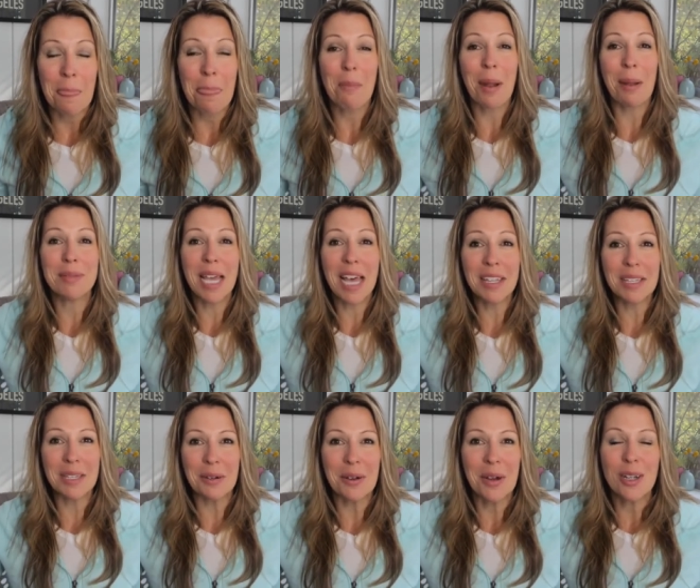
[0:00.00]
But I'm telling
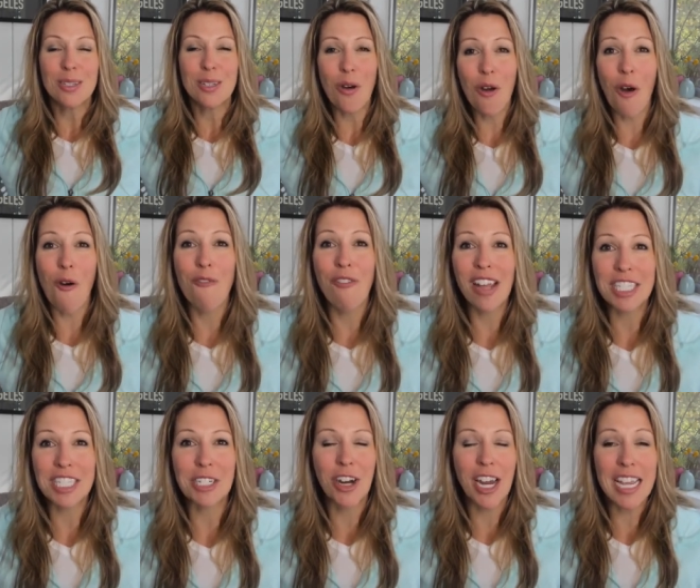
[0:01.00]
you, don't go
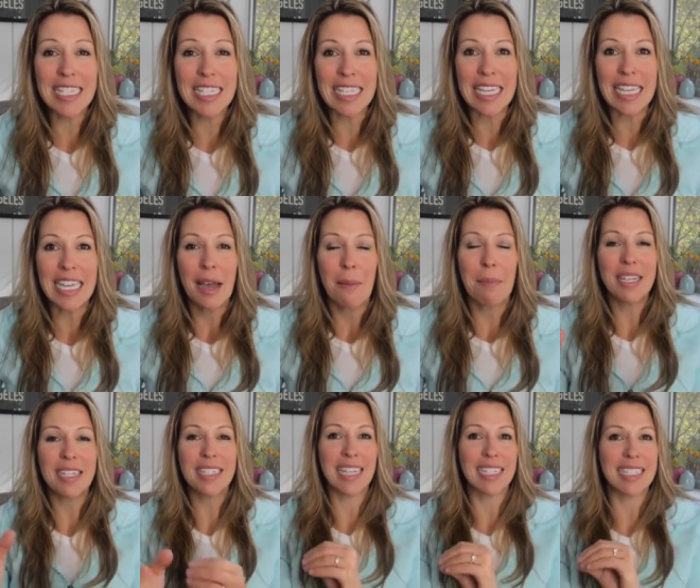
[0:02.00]
veggie crazy
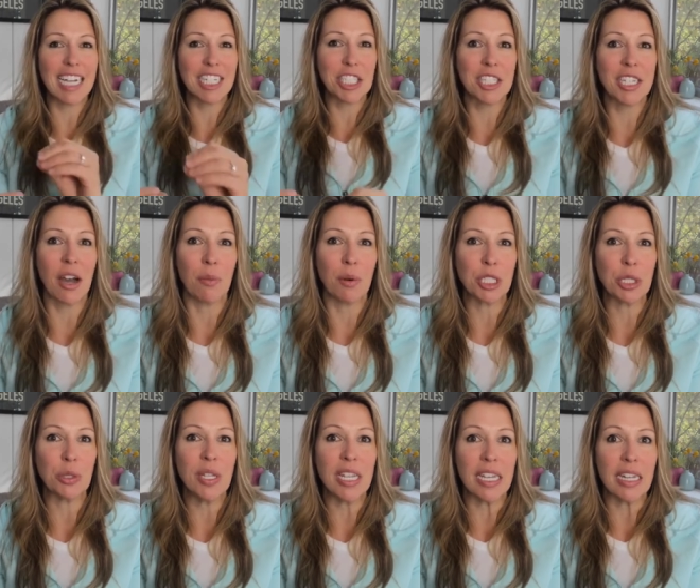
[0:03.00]
because that's actually not what
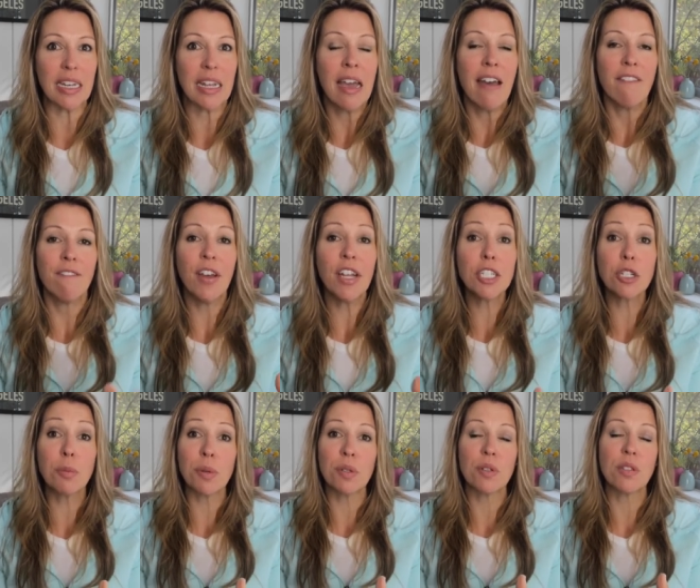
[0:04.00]
you need.
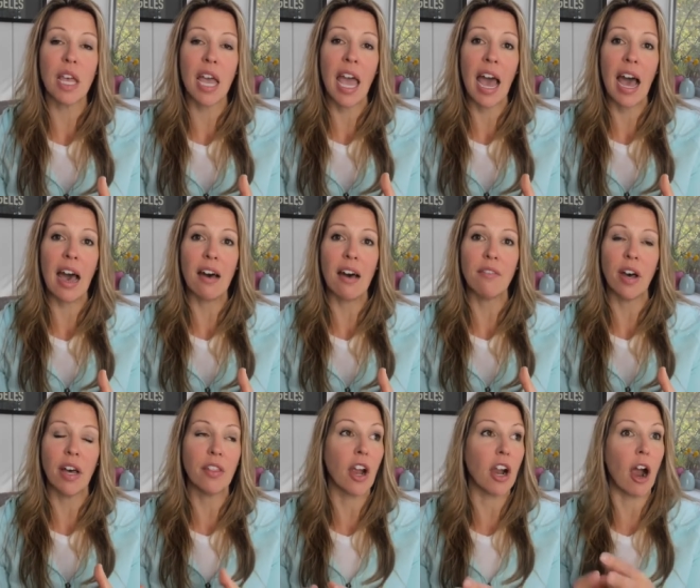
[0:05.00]
Vegetables have,
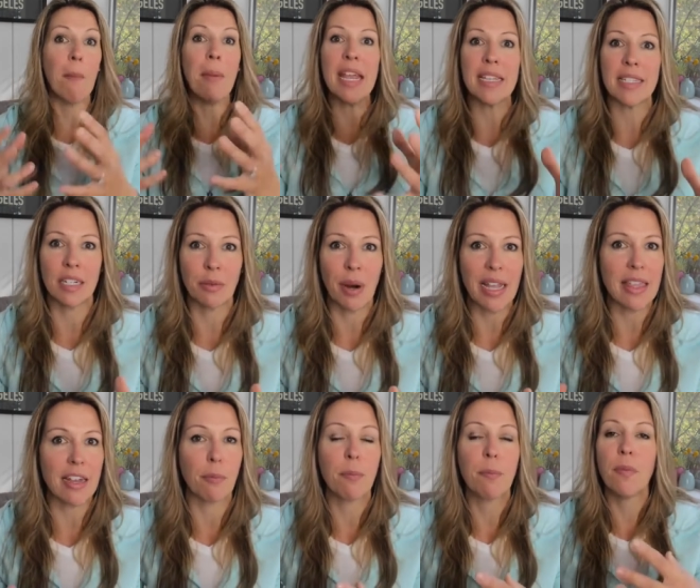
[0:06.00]
they're amazing, right?
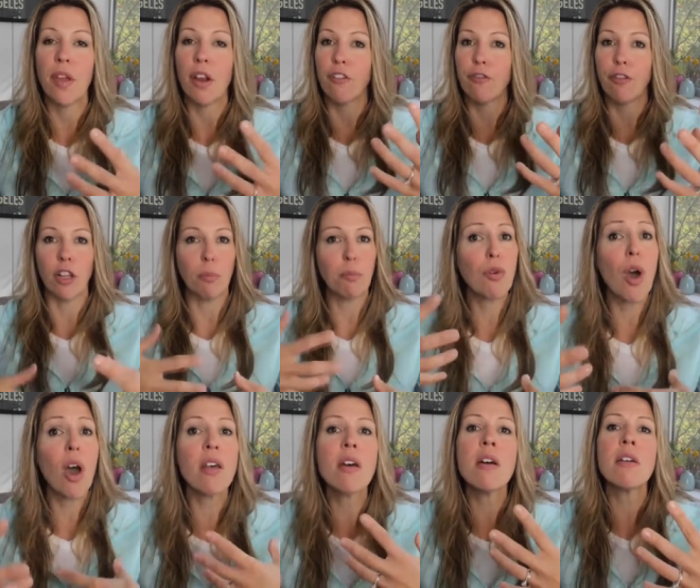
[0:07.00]
They're full of
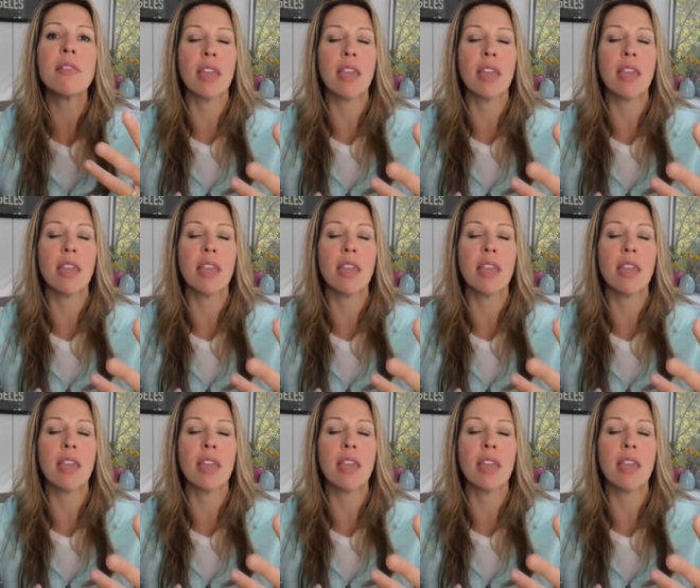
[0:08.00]
prana.